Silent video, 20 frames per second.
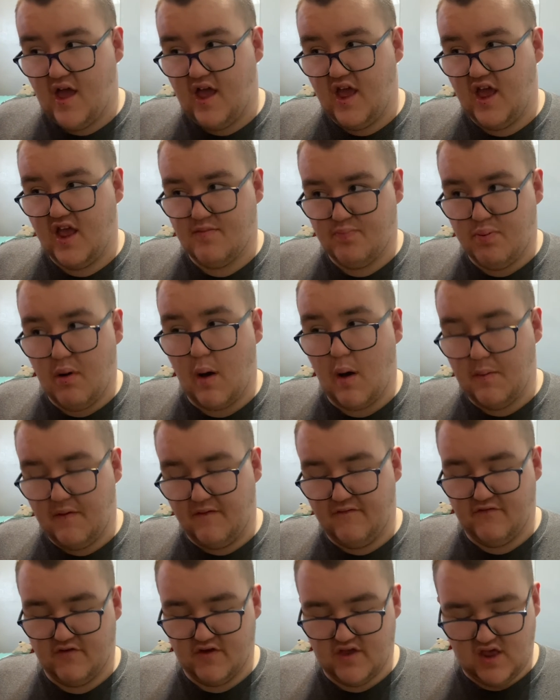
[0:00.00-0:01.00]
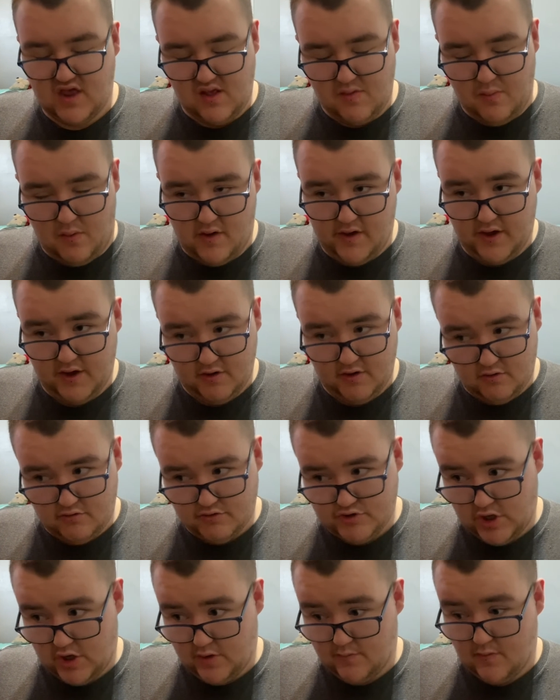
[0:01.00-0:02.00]
is probably Felicity's whiny girl
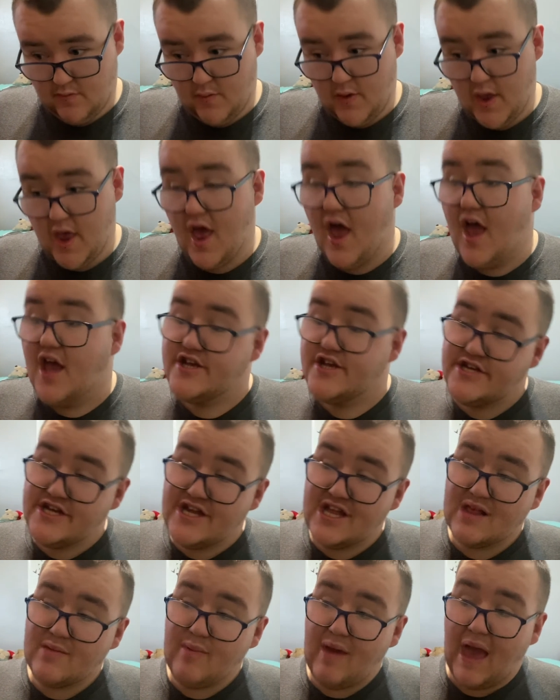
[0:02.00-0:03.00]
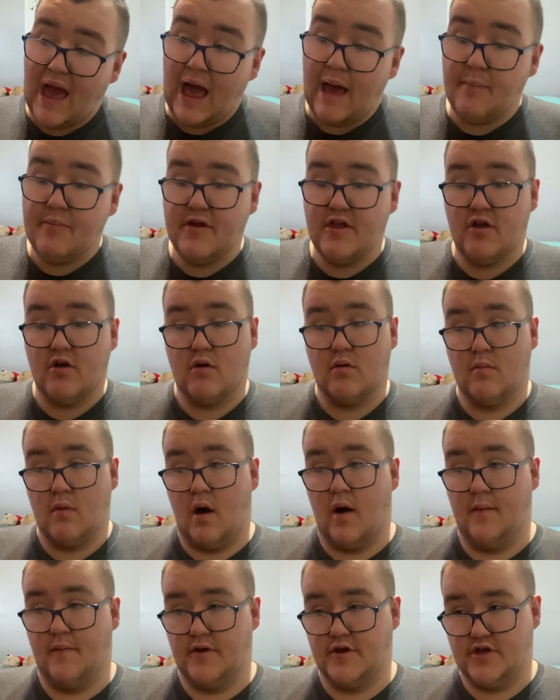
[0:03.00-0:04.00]
child moment. She needs to be happy to her
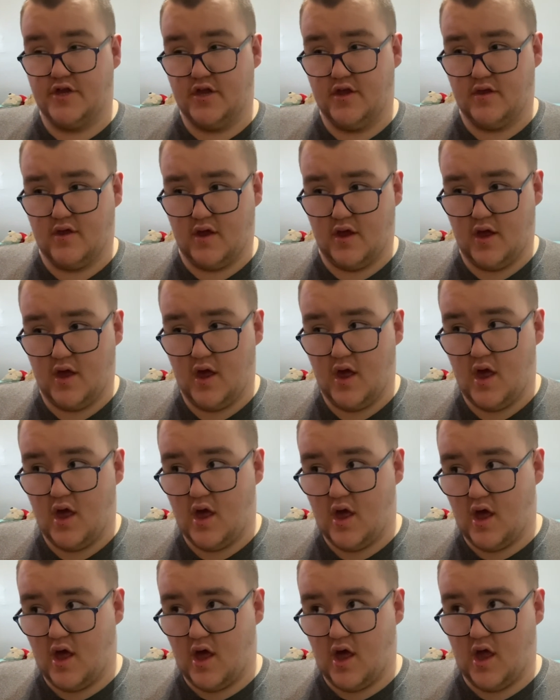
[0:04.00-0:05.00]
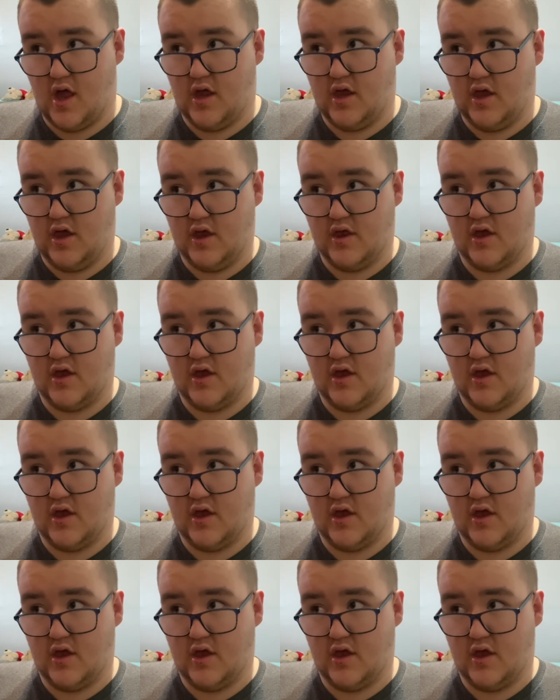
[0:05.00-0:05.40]
mom, and she's like, and he's